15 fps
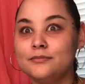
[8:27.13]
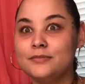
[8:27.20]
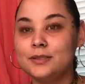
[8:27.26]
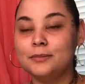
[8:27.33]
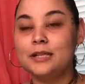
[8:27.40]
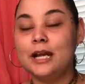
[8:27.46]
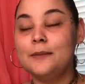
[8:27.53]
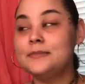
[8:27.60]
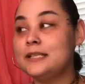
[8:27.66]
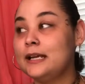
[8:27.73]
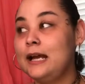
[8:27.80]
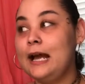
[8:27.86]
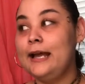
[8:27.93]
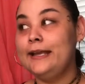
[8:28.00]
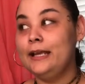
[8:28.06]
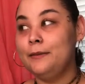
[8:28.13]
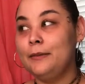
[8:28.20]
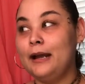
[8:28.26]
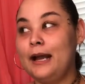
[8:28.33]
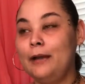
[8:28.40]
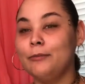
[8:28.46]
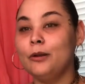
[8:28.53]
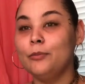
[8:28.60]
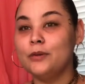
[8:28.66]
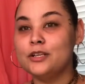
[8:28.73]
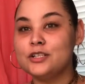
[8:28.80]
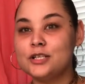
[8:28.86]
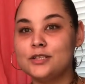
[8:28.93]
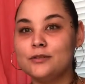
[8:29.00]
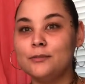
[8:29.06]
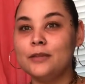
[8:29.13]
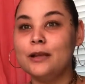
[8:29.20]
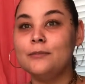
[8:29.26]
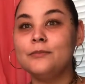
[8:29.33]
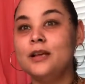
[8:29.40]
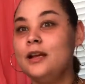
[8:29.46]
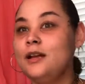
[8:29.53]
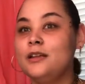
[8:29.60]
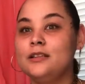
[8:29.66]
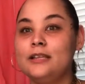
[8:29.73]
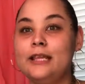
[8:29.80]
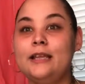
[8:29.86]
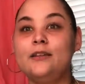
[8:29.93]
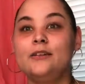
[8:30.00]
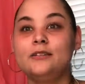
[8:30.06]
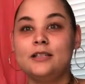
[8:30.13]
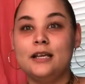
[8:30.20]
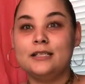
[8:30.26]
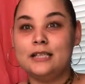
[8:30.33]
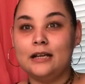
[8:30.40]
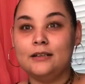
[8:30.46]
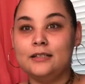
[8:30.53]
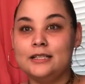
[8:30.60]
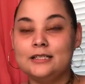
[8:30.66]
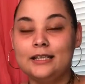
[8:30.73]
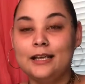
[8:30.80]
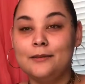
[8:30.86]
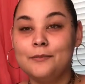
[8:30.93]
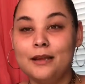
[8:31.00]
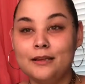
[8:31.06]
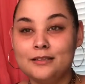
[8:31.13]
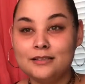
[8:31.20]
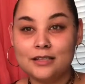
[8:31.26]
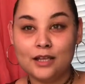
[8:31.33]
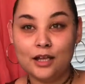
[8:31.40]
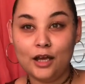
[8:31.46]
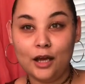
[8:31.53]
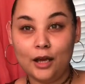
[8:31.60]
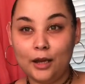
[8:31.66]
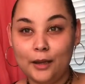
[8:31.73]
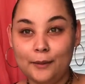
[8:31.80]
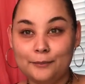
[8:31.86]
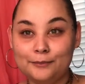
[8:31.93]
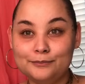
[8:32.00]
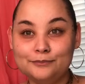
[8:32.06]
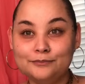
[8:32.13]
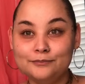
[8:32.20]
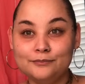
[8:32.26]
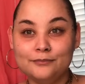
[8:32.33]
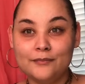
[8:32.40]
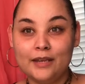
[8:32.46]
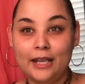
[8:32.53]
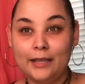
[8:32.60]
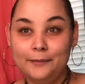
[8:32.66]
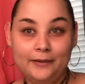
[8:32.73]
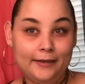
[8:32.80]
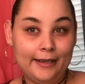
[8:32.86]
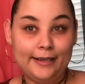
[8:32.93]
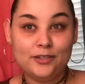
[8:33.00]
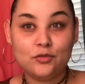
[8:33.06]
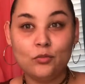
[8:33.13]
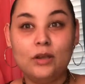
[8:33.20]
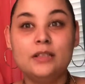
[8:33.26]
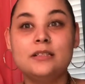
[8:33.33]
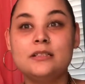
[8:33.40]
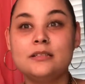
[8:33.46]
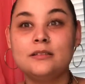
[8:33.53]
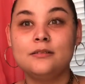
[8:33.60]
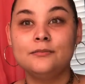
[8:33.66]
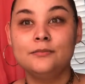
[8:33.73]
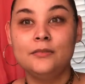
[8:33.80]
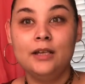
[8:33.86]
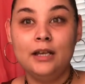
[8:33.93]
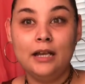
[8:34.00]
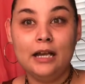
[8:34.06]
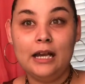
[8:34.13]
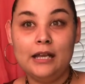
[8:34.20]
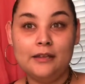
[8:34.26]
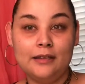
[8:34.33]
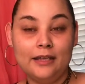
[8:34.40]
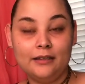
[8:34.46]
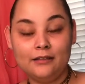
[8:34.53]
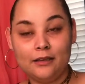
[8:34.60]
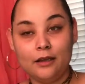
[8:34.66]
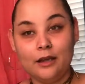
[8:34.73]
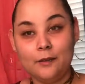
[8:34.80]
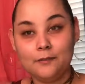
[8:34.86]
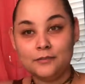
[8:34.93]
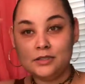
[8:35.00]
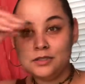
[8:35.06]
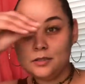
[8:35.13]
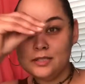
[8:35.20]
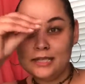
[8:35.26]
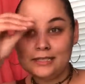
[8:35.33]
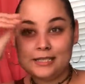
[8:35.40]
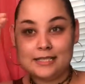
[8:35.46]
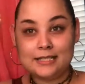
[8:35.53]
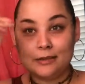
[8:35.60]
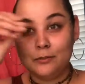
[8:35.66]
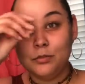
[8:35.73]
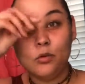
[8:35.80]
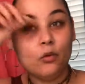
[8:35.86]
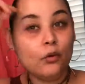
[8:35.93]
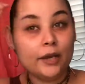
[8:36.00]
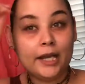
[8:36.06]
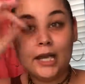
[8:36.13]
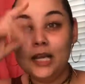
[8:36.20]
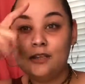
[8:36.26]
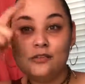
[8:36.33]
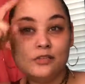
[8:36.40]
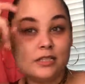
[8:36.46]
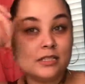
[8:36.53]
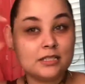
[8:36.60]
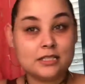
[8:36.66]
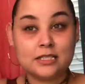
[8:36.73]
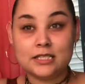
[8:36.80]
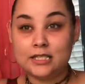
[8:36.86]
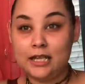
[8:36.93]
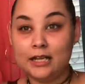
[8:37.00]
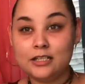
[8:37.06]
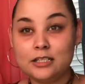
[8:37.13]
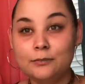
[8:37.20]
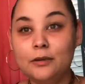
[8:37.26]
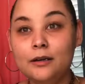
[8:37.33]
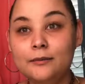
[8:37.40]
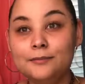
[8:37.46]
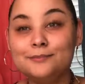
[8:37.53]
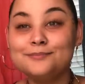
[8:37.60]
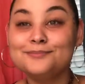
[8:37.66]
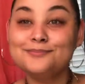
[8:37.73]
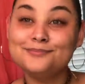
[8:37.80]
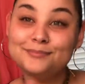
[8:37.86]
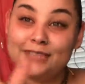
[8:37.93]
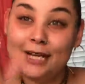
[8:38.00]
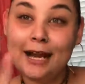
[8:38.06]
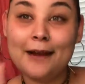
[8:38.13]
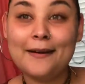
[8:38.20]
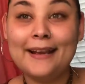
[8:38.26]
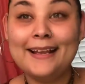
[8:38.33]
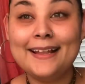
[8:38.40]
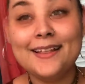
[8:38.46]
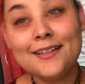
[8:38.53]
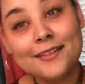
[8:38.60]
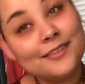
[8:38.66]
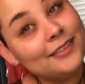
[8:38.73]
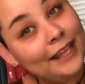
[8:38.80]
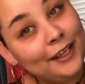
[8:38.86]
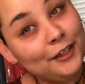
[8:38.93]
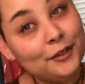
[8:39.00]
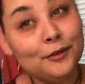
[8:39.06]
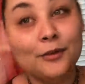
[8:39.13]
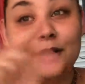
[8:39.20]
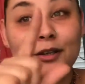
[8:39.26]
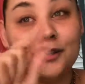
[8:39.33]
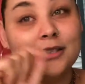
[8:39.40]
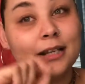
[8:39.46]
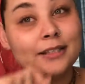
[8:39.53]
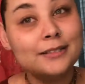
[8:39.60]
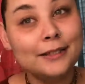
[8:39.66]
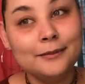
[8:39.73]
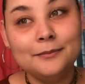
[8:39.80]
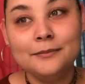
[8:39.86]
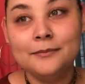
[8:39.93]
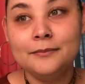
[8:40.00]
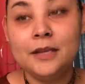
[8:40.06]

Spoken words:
Sometimes, like, I get my eyebrow brushes from them. They look exactly the same as the ABH ones, and like they come to like the same point, and you just snatch them up. All right, thank you. Use that tip.